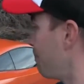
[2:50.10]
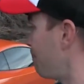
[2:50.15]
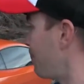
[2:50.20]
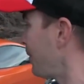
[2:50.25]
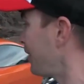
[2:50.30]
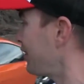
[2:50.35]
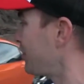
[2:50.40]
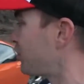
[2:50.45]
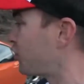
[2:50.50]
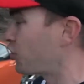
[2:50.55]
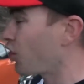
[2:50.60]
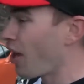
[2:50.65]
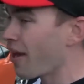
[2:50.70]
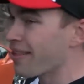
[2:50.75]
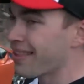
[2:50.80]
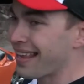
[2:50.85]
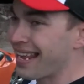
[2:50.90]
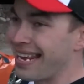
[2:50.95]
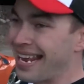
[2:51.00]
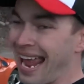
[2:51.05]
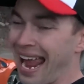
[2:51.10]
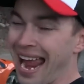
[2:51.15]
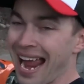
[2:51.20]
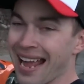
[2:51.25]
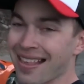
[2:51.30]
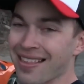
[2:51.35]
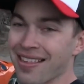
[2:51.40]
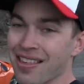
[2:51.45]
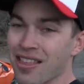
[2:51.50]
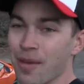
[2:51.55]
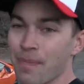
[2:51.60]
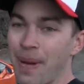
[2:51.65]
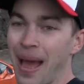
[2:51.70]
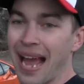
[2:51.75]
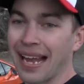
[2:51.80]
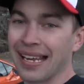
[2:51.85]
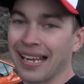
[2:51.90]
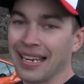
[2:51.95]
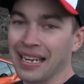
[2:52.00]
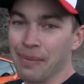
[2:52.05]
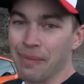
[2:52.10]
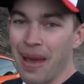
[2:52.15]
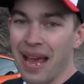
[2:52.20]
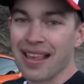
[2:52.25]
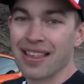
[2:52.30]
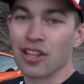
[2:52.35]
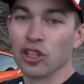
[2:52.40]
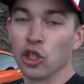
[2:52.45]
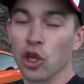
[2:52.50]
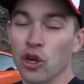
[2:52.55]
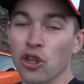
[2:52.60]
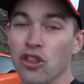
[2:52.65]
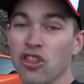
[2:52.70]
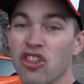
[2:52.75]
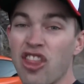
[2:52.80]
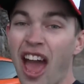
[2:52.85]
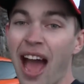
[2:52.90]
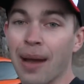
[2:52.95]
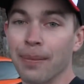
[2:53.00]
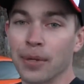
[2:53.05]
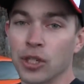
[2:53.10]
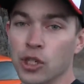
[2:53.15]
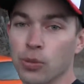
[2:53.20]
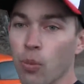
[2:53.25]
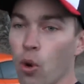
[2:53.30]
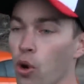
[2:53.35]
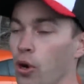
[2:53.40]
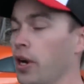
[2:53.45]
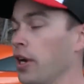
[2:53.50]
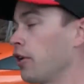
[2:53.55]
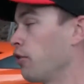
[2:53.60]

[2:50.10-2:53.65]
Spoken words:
but it just enhances the back end. It makes it look that much more